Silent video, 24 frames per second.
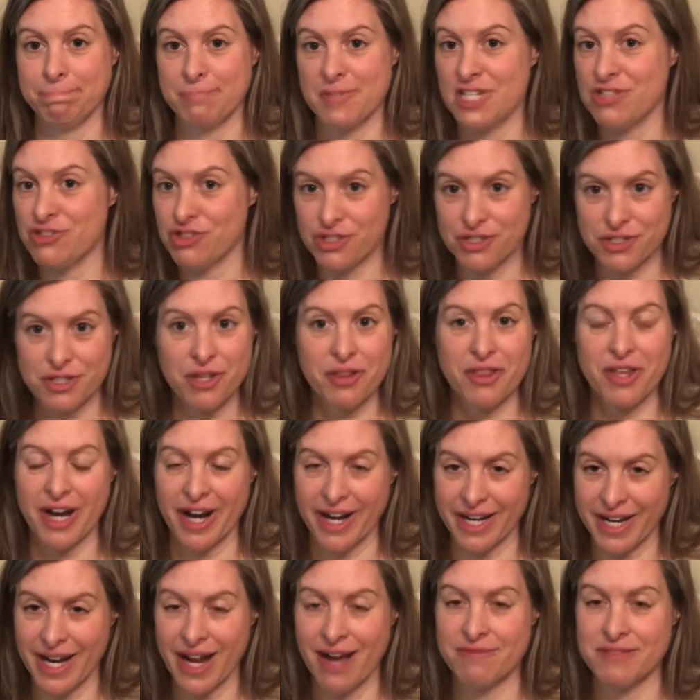just so that I
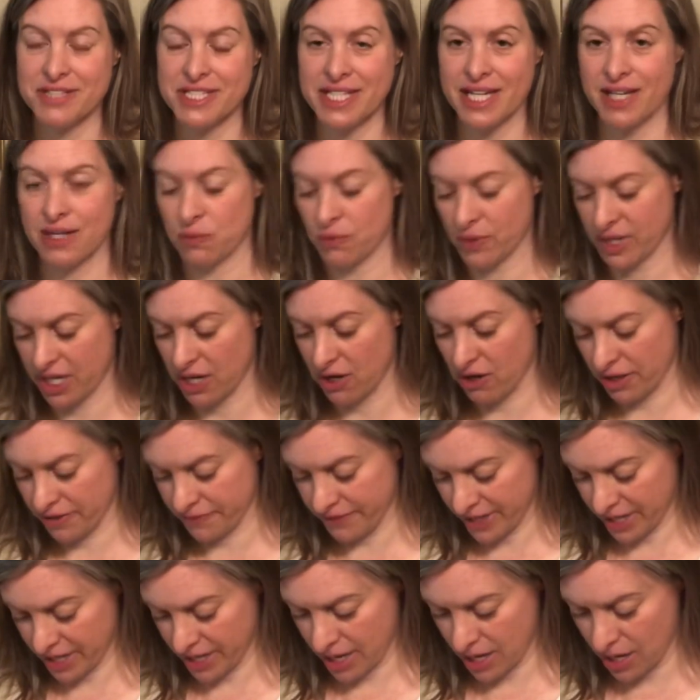can have a second one on the
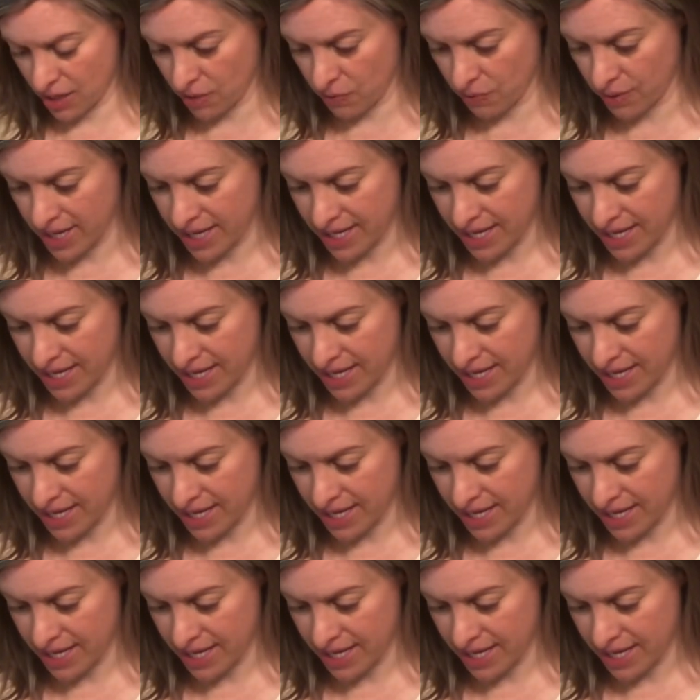go.